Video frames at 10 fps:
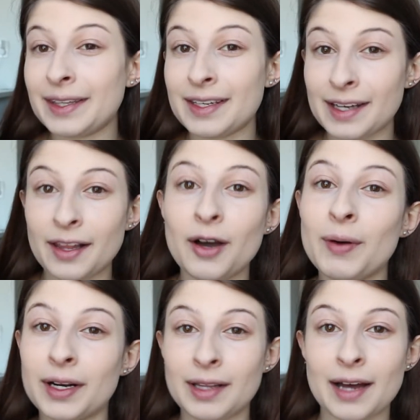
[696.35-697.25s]
the yellow
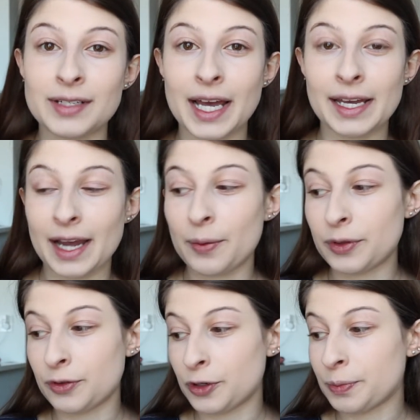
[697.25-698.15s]
and allowed to hang out
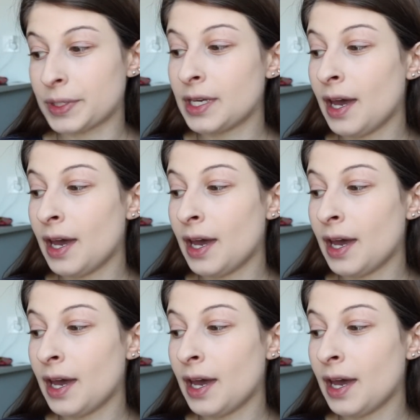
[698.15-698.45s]
with groups